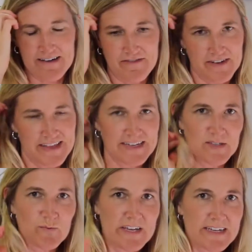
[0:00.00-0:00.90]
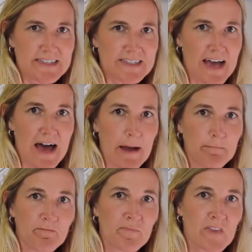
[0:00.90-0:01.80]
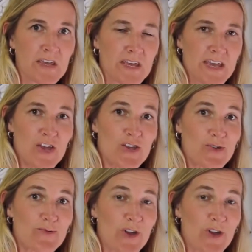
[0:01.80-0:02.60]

for these weeks, you